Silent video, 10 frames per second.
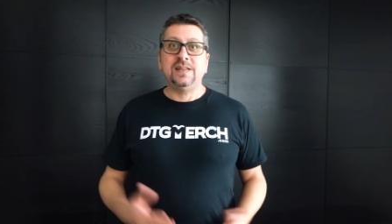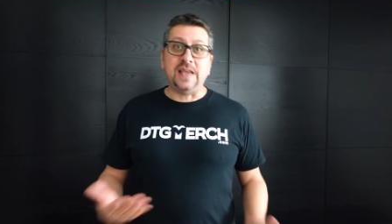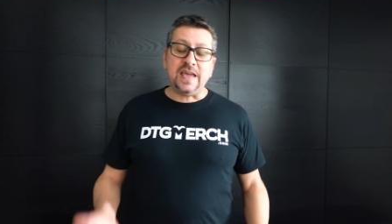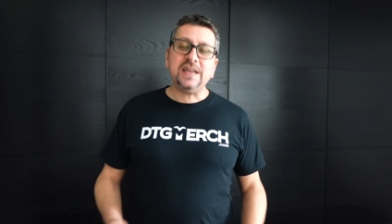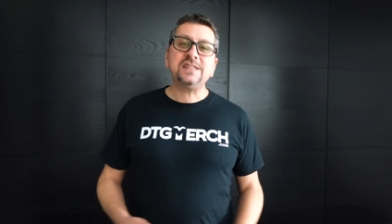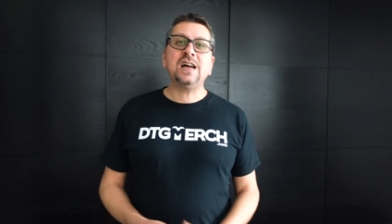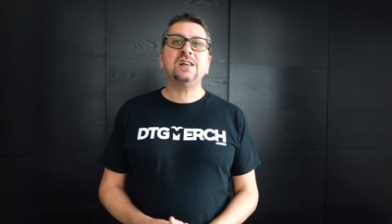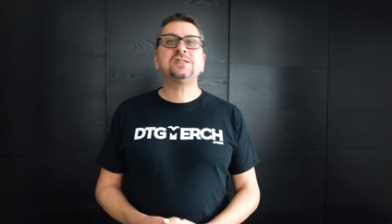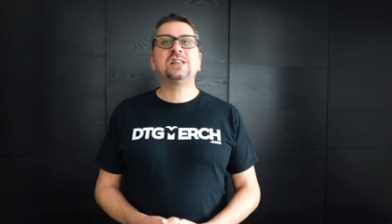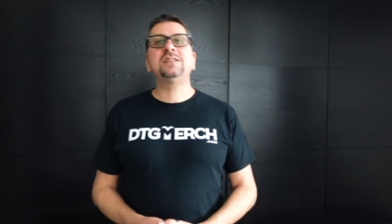The inks
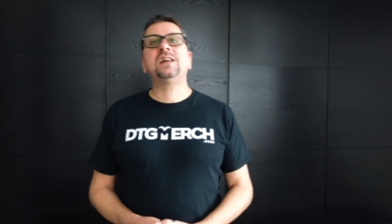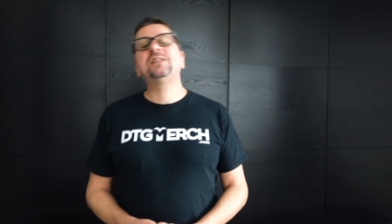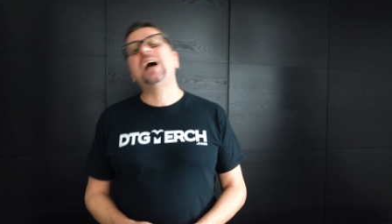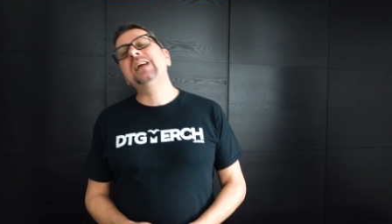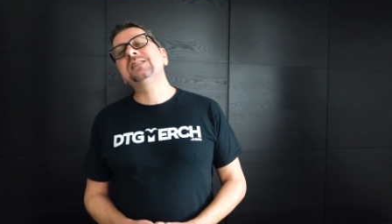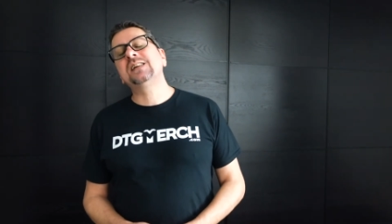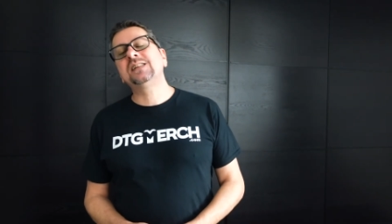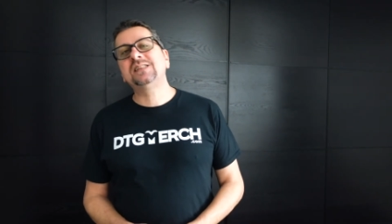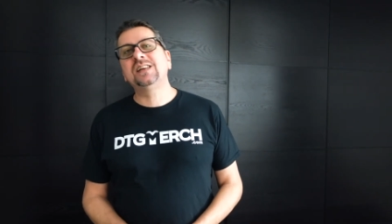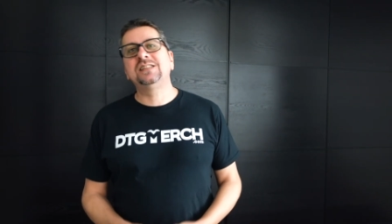are
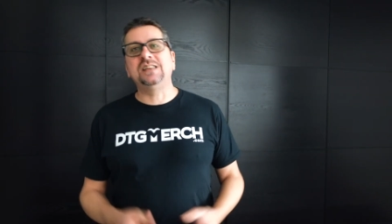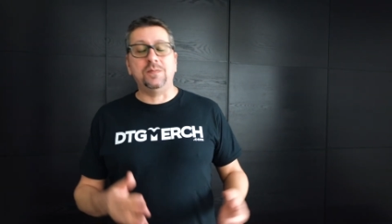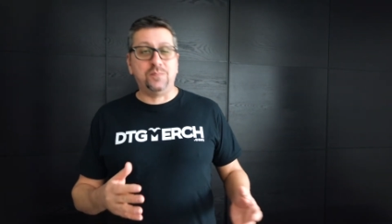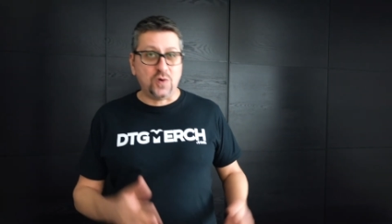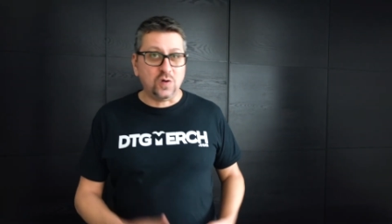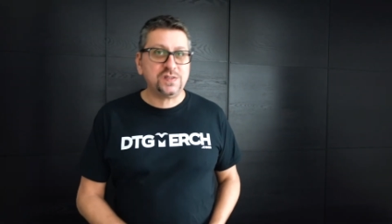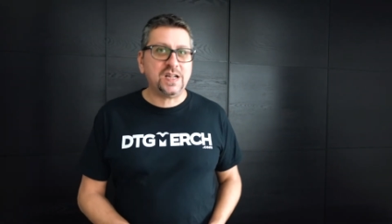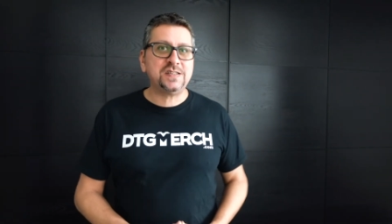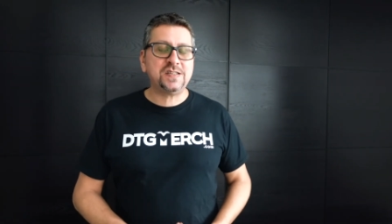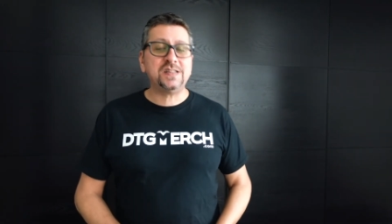standardized, their
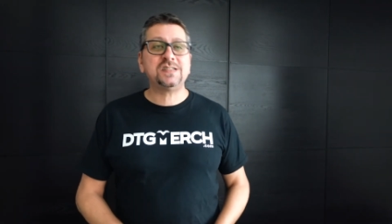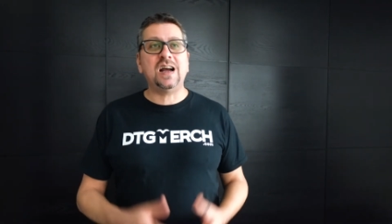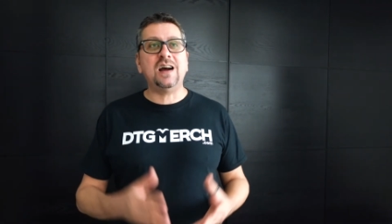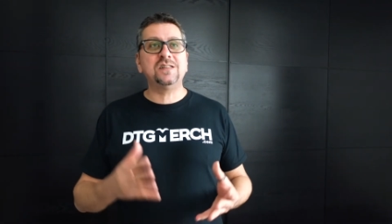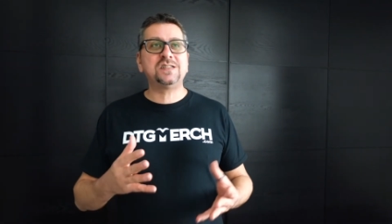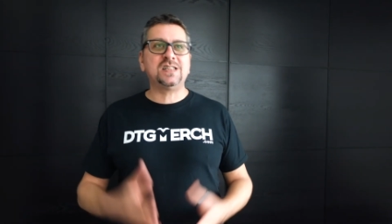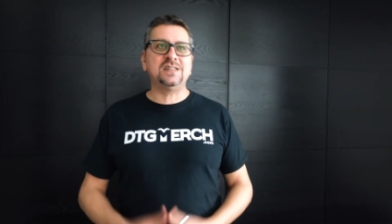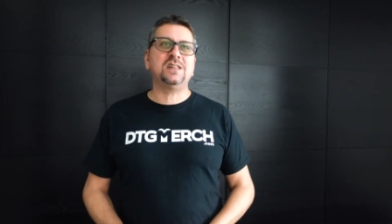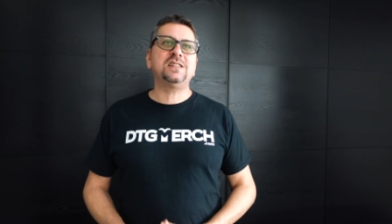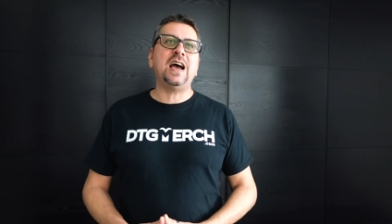processes are
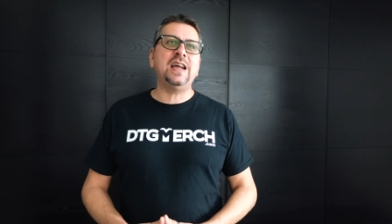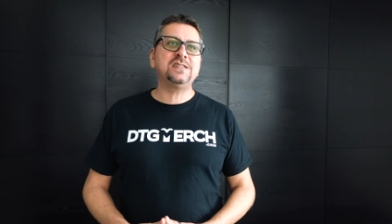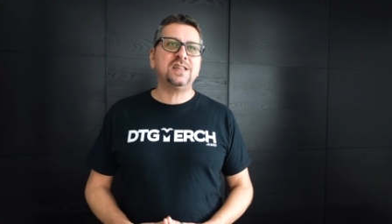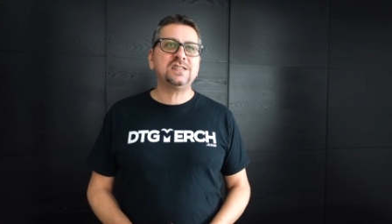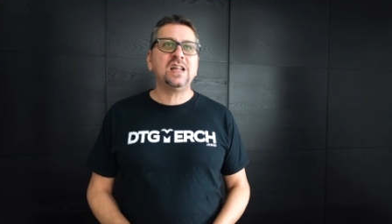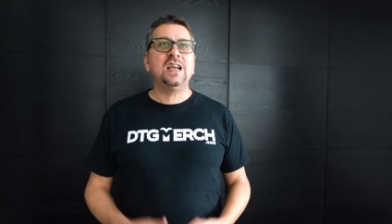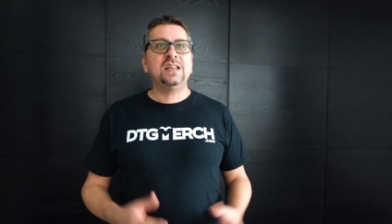standardized,